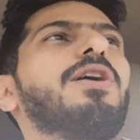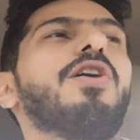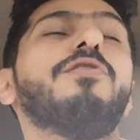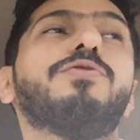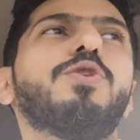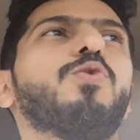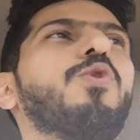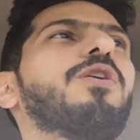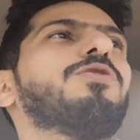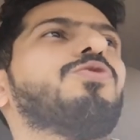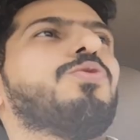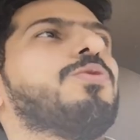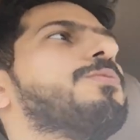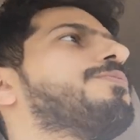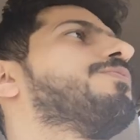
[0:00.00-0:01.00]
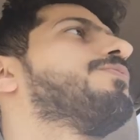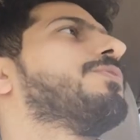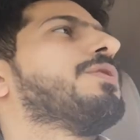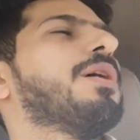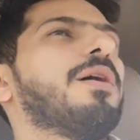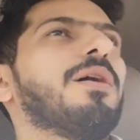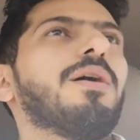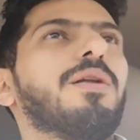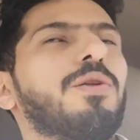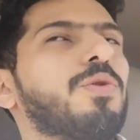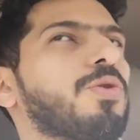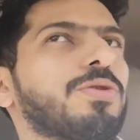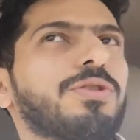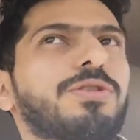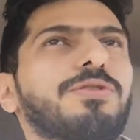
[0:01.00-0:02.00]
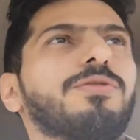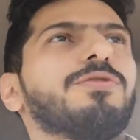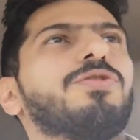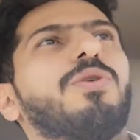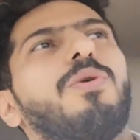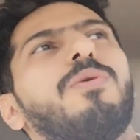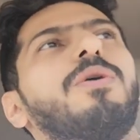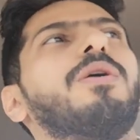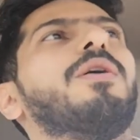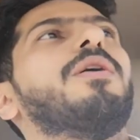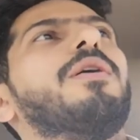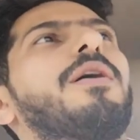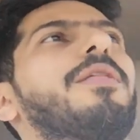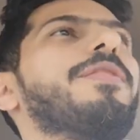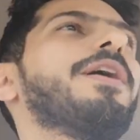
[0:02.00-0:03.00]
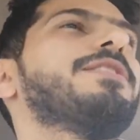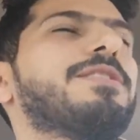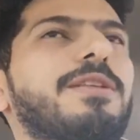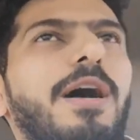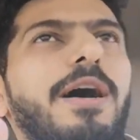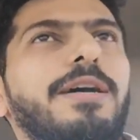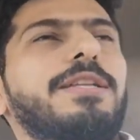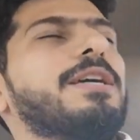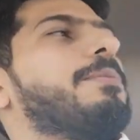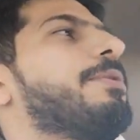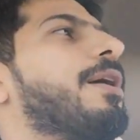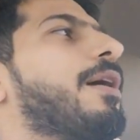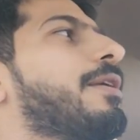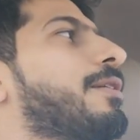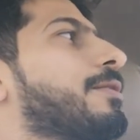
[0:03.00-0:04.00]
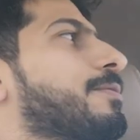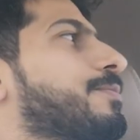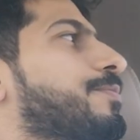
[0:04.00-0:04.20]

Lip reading: if you want to. No digital. So that's the idea behind it.